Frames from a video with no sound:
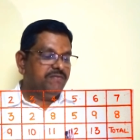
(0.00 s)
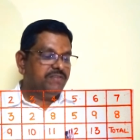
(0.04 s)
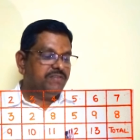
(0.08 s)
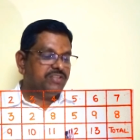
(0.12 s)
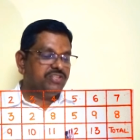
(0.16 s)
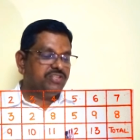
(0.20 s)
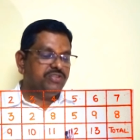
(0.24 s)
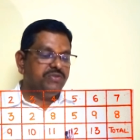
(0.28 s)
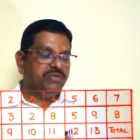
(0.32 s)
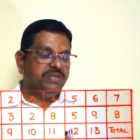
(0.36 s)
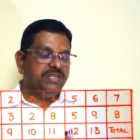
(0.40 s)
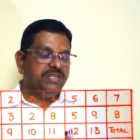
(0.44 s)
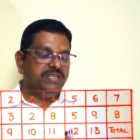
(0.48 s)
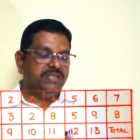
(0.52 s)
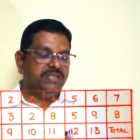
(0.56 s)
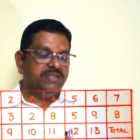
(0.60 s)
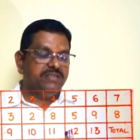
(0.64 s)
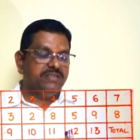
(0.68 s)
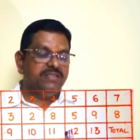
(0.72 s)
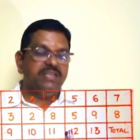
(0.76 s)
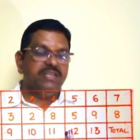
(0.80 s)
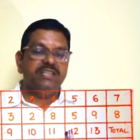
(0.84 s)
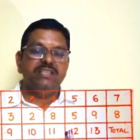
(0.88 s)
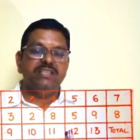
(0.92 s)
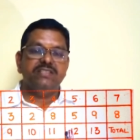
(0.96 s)
first unit,
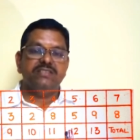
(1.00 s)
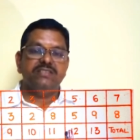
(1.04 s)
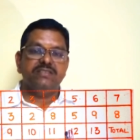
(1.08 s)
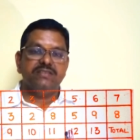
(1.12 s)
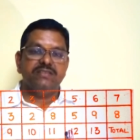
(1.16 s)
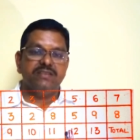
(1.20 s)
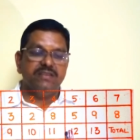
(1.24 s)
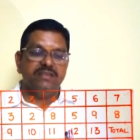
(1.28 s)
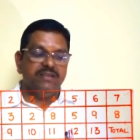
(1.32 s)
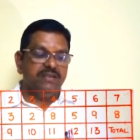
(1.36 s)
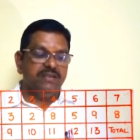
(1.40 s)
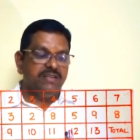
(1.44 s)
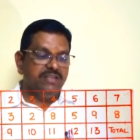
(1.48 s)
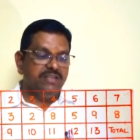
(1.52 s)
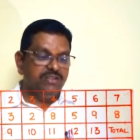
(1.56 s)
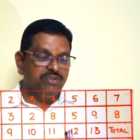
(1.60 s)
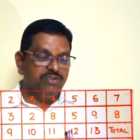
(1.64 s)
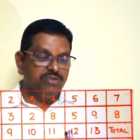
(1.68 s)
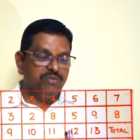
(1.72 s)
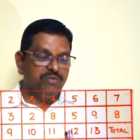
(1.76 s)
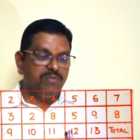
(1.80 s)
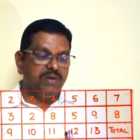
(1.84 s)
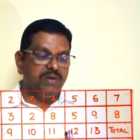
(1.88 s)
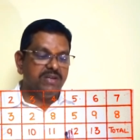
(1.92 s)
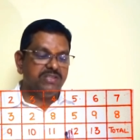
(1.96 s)
that is
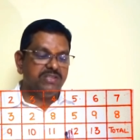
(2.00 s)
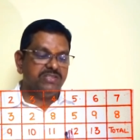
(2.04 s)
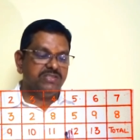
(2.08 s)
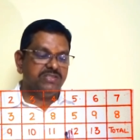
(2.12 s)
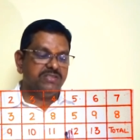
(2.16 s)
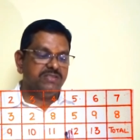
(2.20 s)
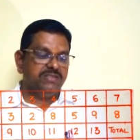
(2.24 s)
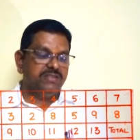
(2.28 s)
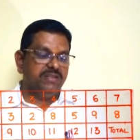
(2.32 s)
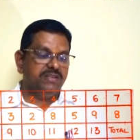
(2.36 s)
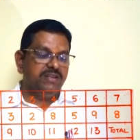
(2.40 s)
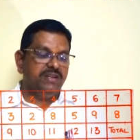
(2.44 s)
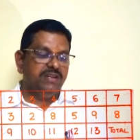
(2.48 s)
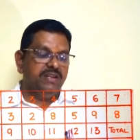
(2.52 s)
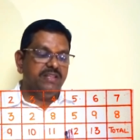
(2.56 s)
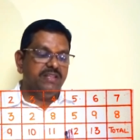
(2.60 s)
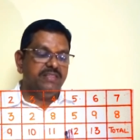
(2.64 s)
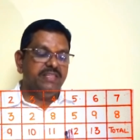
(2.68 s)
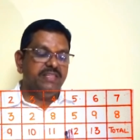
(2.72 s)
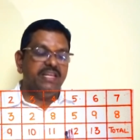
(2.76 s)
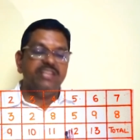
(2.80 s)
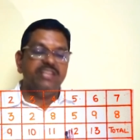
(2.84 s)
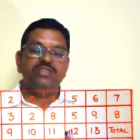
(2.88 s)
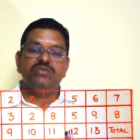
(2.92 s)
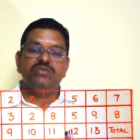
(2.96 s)
in 2 marks.
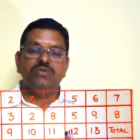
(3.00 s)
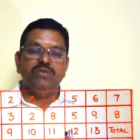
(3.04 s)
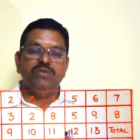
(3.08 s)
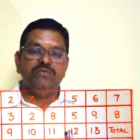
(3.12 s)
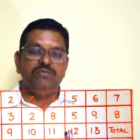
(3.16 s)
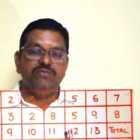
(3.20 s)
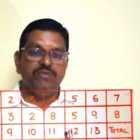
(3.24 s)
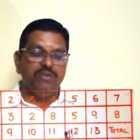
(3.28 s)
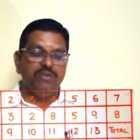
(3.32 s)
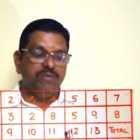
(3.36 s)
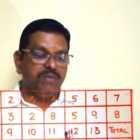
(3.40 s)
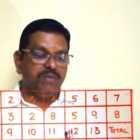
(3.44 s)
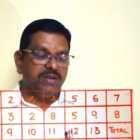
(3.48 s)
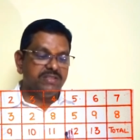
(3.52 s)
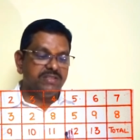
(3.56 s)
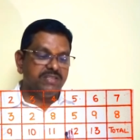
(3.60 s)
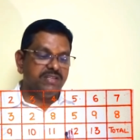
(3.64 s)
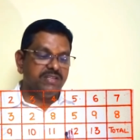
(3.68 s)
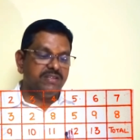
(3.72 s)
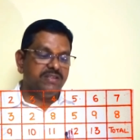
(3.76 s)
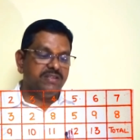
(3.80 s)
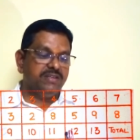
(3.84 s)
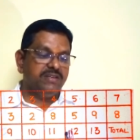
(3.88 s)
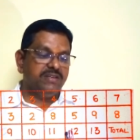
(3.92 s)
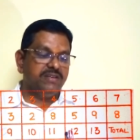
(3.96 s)
There is no 4
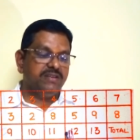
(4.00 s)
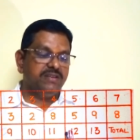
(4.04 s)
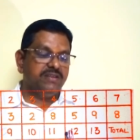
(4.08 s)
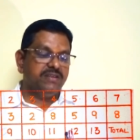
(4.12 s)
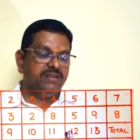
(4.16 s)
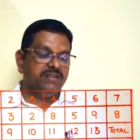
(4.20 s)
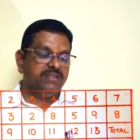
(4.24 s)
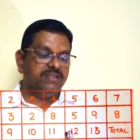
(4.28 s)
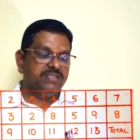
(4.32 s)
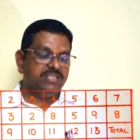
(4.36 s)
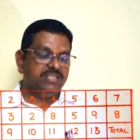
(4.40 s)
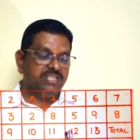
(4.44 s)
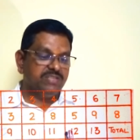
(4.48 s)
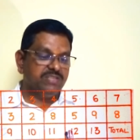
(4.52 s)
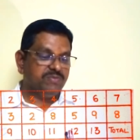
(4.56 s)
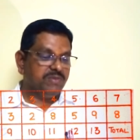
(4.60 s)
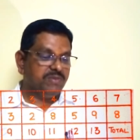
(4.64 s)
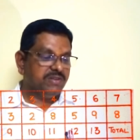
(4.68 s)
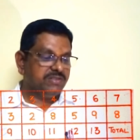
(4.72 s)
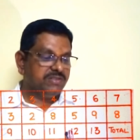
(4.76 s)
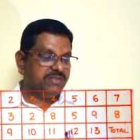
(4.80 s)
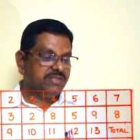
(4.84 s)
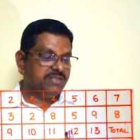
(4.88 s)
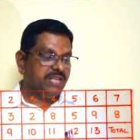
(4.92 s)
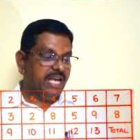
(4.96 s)
marks and 6
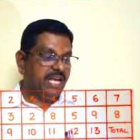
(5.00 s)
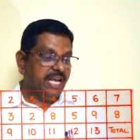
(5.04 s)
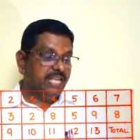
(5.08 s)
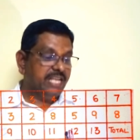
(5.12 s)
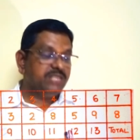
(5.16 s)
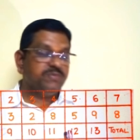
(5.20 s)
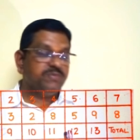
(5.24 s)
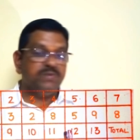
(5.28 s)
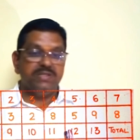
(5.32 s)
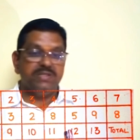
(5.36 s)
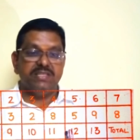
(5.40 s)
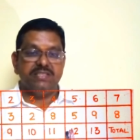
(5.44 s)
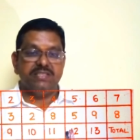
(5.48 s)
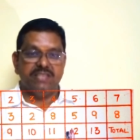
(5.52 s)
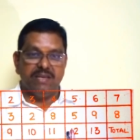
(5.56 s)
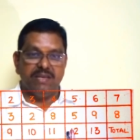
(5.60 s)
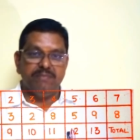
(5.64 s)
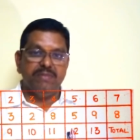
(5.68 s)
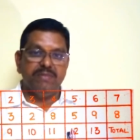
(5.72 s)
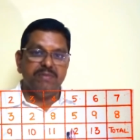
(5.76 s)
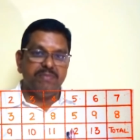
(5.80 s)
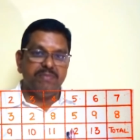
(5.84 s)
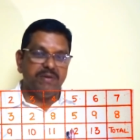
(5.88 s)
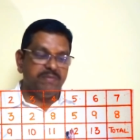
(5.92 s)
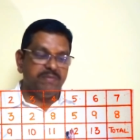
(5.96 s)
marks as per the
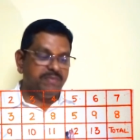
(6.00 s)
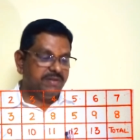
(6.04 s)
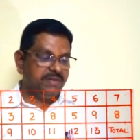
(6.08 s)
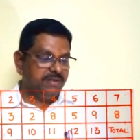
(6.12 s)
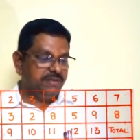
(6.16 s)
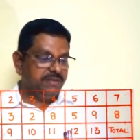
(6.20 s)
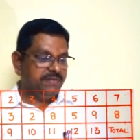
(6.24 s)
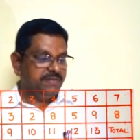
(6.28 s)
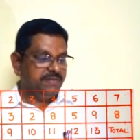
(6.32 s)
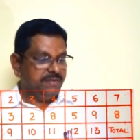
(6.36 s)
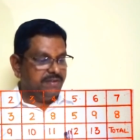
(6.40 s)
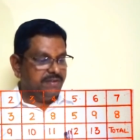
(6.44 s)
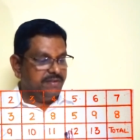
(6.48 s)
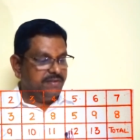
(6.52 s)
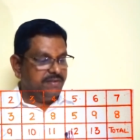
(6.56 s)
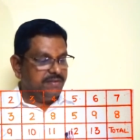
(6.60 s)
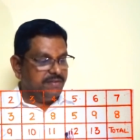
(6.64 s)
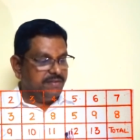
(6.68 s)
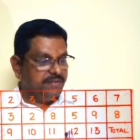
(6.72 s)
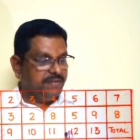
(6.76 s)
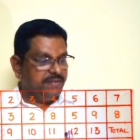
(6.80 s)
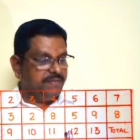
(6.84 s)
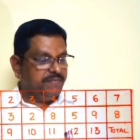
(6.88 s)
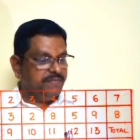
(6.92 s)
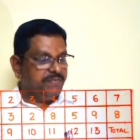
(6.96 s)
sample paper.
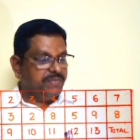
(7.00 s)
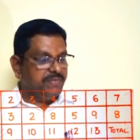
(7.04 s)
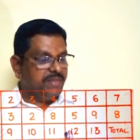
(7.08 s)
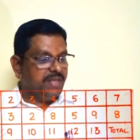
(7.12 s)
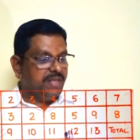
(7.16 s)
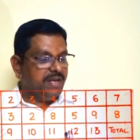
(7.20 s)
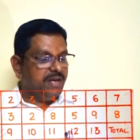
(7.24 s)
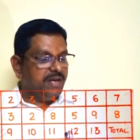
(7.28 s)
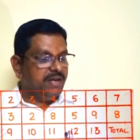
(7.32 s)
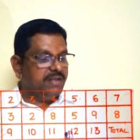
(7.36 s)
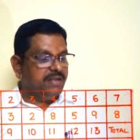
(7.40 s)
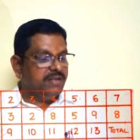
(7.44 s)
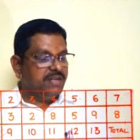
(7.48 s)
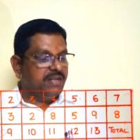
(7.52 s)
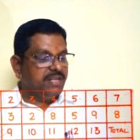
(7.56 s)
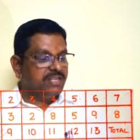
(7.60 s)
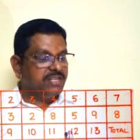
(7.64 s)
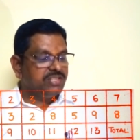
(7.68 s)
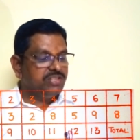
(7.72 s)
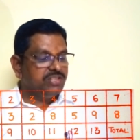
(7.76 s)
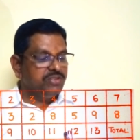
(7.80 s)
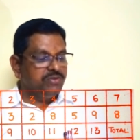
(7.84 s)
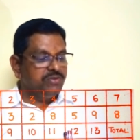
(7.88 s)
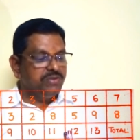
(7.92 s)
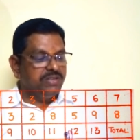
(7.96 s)
And
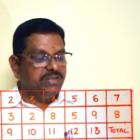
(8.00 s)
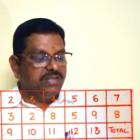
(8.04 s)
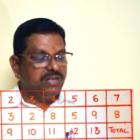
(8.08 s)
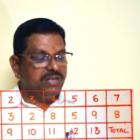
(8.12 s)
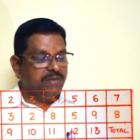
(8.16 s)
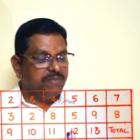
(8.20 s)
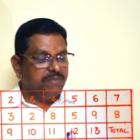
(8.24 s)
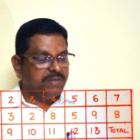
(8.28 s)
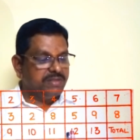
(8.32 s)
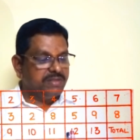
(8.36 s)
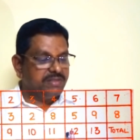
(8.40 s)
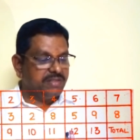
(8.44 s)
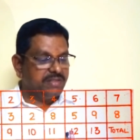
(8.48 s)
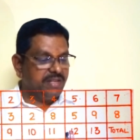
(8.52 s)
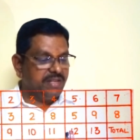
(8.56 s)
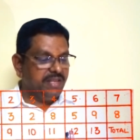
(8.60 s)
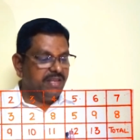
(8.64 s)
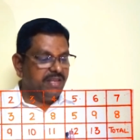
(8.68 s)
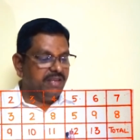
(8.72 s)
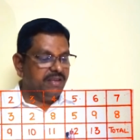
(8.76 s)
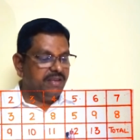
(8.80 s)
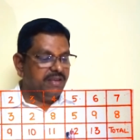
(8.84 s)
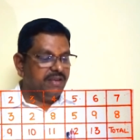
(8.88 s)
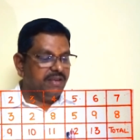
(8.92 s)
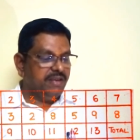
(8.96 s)
next to unit number
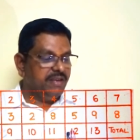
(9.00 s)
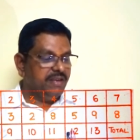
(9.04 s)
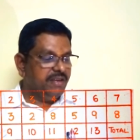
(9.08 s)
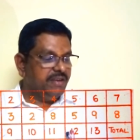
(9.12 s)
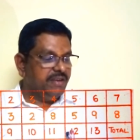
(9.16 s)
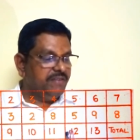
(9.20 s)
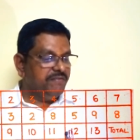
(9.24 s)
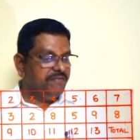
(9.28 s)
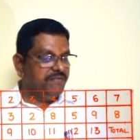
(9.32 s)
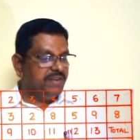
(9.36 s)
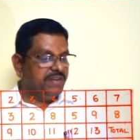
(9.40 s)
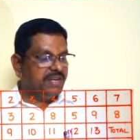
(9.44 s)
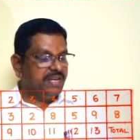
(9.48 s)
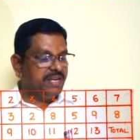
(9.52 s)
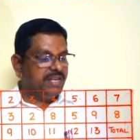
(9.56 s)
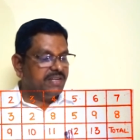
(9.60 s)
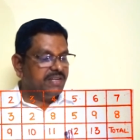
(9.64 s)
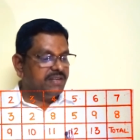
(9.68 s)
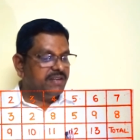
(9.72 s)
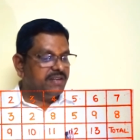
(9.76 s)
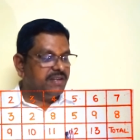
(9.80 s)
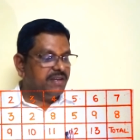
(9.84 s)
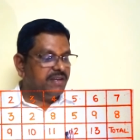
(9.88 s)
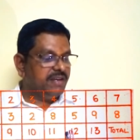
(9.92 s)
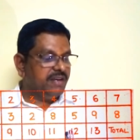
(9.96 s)
3, we
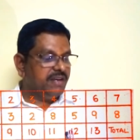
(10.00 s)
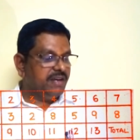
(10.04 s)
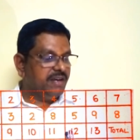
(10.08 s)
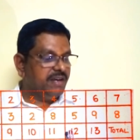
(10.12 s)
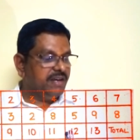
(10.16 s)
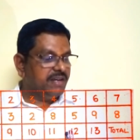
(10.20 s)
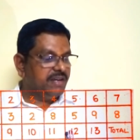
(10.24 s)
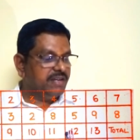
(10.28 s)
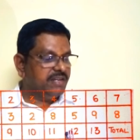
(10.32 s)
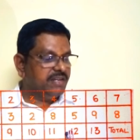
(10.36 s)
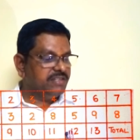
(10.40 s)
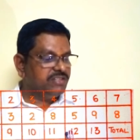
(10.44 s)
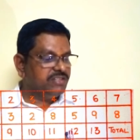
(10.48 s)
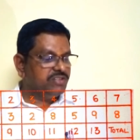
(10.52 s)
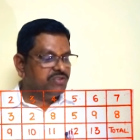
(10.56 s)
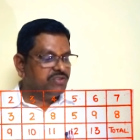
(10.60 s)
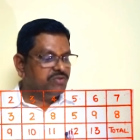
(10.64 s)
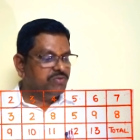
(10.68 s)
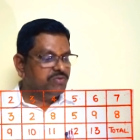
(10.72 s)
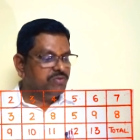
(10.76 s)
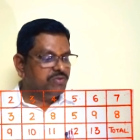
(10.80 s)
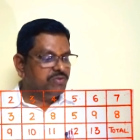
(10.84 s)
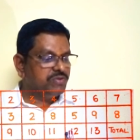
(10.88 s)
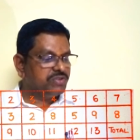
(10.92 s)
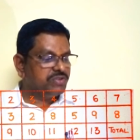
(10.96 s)
can get
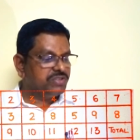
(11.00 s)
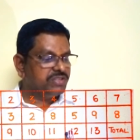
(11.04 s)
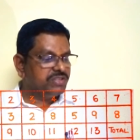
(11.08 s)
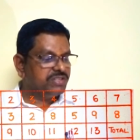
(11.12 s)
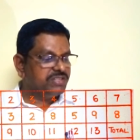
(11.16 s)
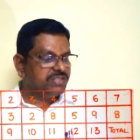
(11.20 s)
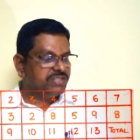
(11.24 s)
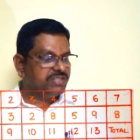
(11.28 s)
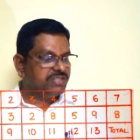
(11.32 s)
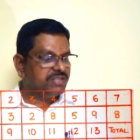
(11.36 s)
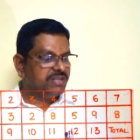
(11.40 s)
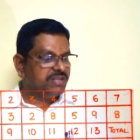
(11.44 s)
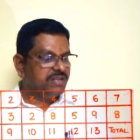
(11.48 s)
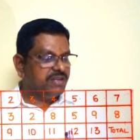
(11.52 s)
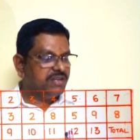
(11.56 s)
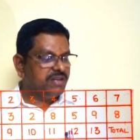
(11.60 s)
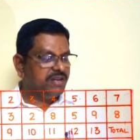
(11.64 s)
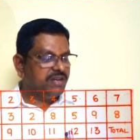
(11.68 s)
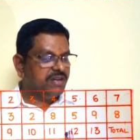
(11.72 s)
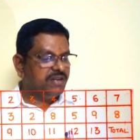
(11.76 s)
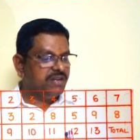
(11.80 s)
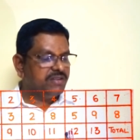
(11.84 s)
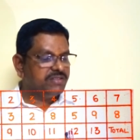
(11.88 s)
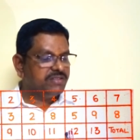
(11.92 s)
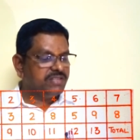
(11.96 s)
2 questions,
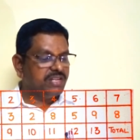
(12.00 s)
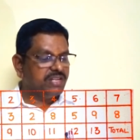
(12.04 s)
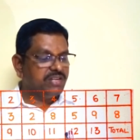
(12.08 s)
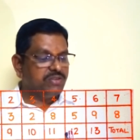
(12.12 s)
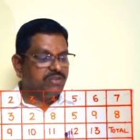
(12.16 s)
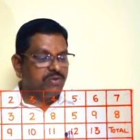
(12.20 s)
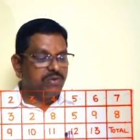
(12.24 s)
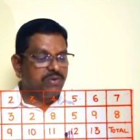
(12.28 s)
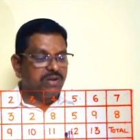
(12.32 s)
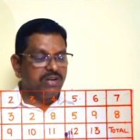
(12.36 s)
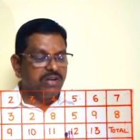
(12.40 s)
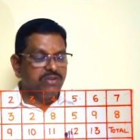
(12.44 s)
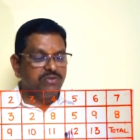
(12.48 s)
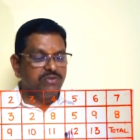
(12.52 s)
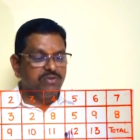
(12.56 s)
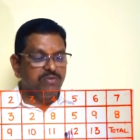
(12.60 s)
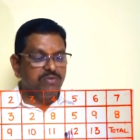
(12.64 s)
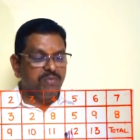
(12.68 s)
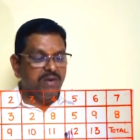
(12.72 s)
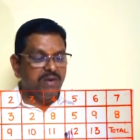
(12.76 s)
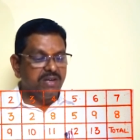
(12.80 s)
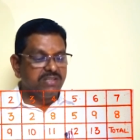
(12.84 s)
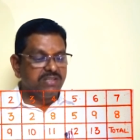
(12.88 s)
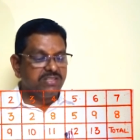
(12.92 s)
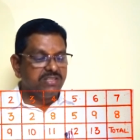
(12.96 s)
total
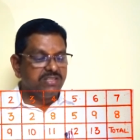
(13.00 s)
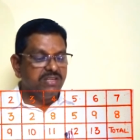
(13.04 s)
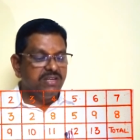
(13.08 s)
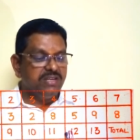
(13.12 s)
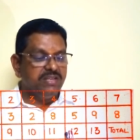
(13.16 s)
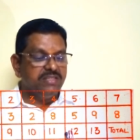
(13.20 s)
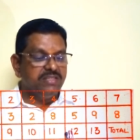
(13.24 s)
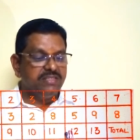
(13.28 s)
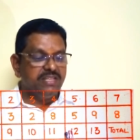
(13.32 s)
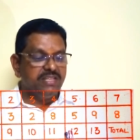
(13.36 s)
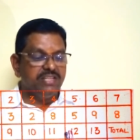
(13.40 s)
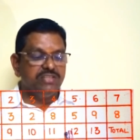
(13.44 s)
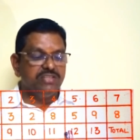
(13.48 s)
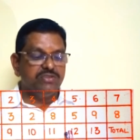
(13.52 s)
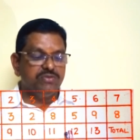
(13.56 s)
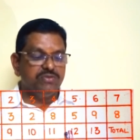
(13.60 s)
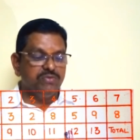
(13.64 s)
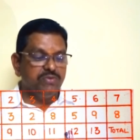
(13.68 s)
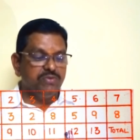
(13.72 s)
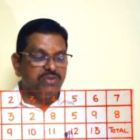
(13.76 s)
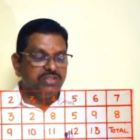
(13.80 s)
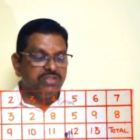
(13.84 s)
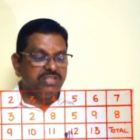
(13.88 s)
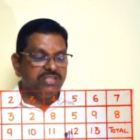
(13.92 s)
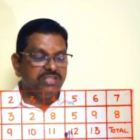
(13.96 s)
2 marks. That is
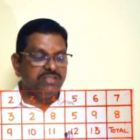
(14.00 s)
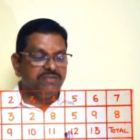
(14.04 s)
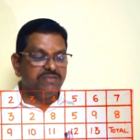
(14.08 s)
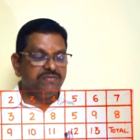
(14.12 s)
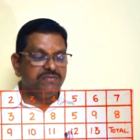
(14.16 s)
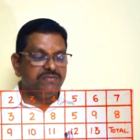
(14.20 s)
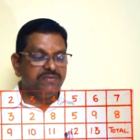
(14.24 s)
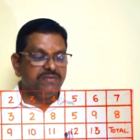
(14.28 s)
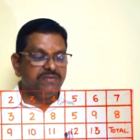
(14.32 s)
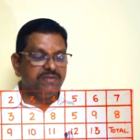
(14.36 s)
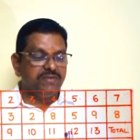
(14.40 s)
2 questions